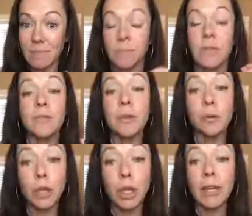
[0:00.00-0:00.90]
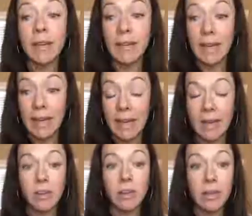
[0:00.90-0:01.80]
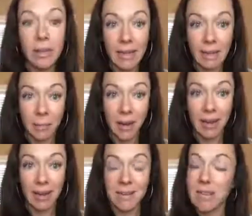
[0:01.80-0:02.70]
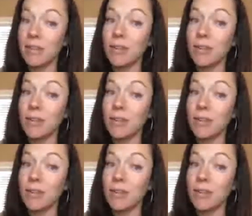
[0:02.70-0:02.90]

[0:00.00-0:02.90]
So look in your cleaning products, and if you